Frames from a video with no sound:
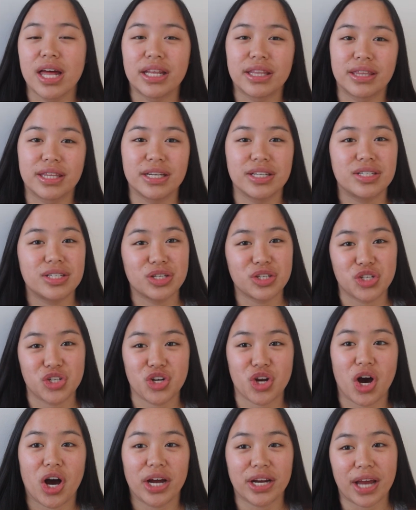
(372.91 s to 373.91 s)
this does
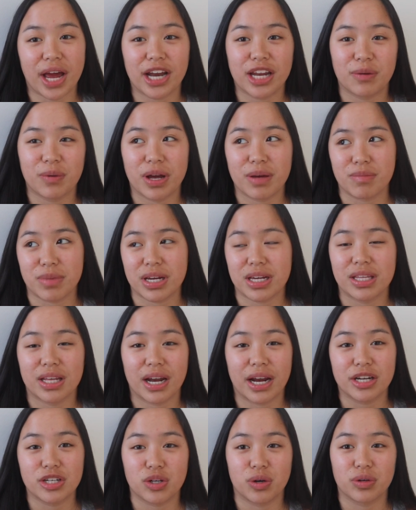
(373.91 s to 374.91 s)
not in any way mean that
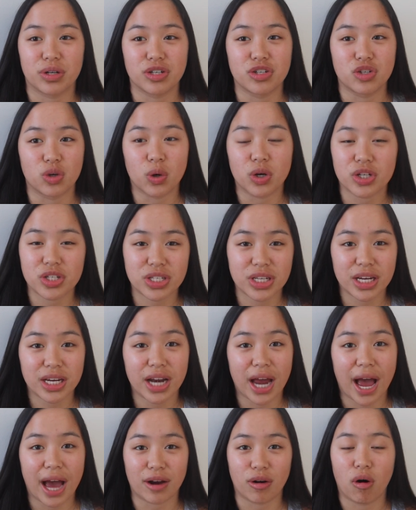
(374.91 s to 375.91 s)
I don't endorse
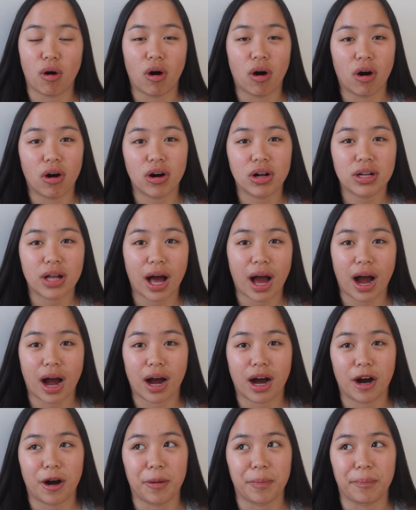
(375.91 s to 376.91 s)
it at all.
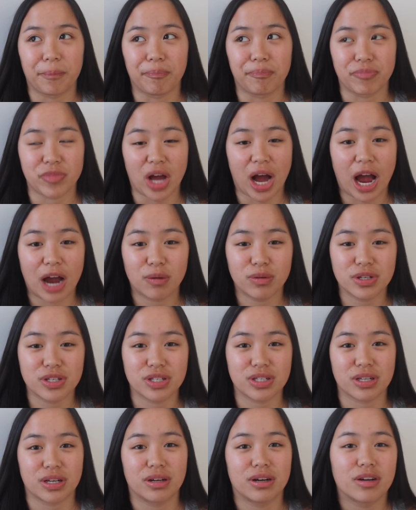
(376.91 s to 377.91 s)
I
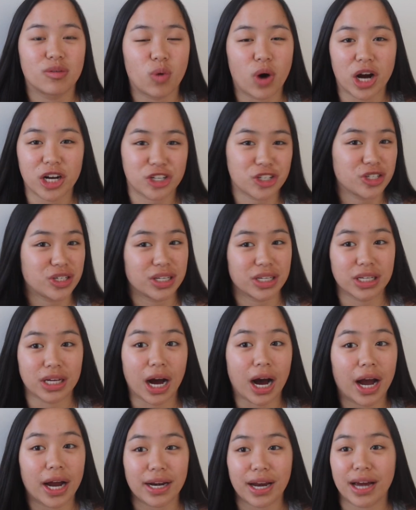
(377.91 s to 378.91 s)
was a Washington
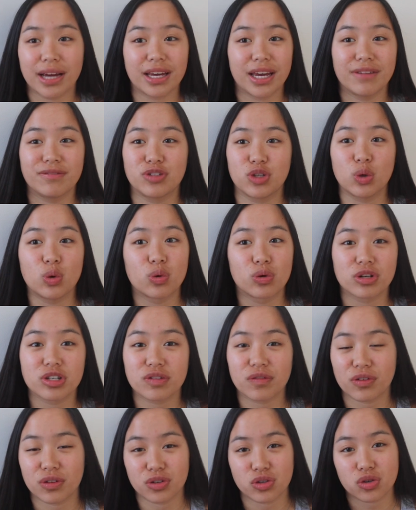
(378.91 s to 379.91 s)
guide. I gave tours
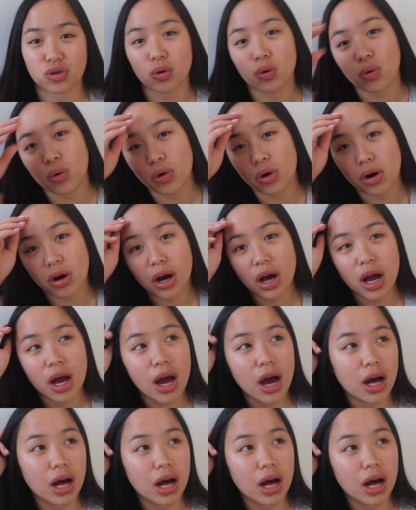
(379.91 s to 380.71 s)
for the school.